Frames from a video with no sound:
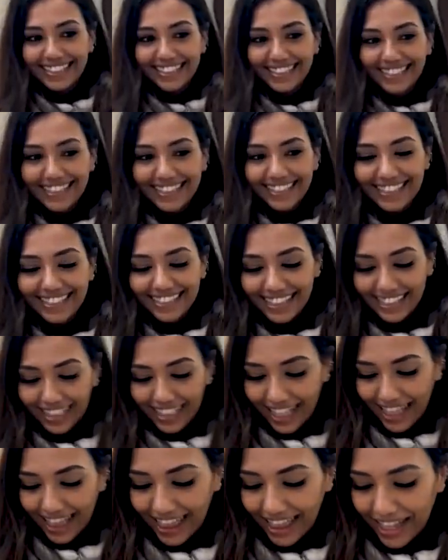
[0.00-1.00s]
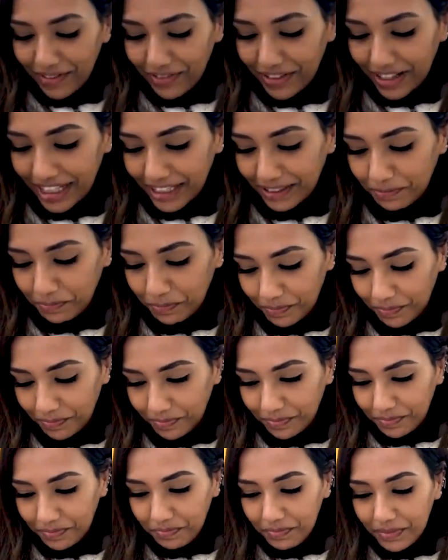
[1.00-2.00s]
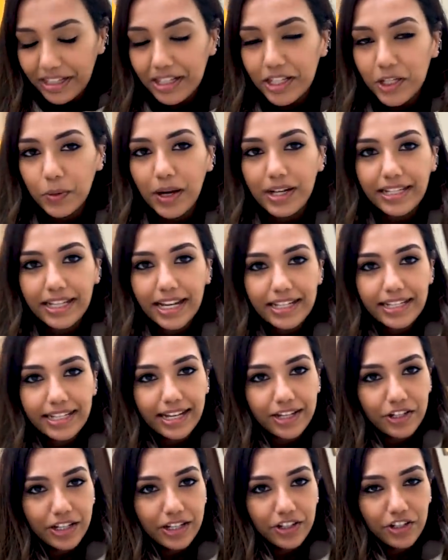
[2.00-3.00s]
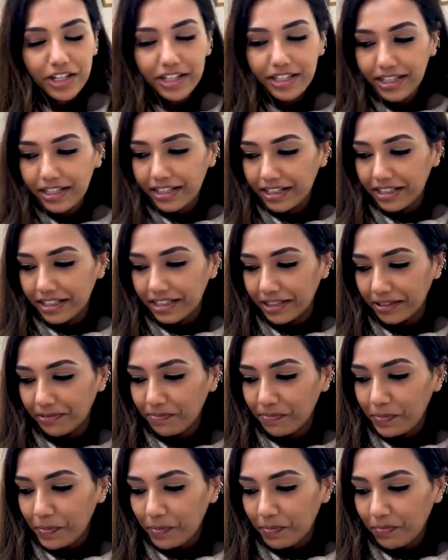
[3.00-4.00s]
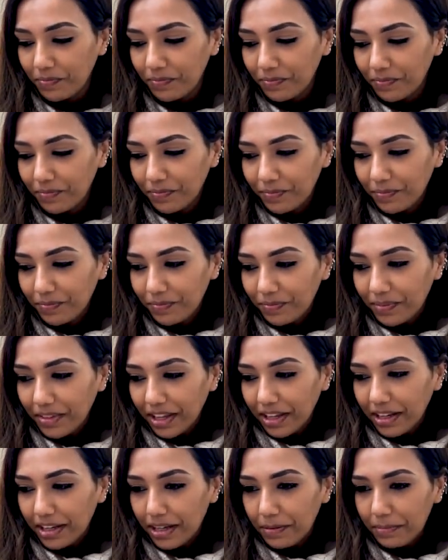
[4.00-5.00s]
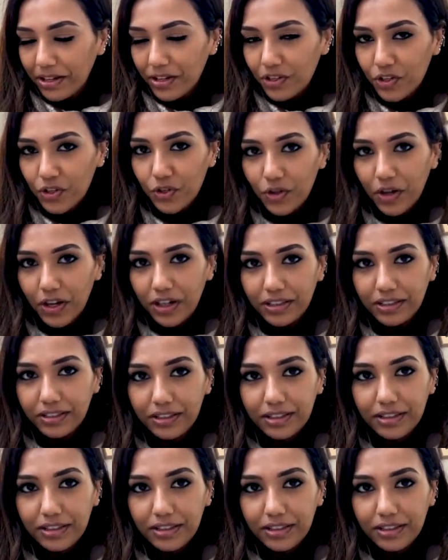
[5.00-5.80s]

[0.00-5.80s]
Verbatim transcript: was that? Lovely. It's quite tasty actually, it's just a uh, a bit strong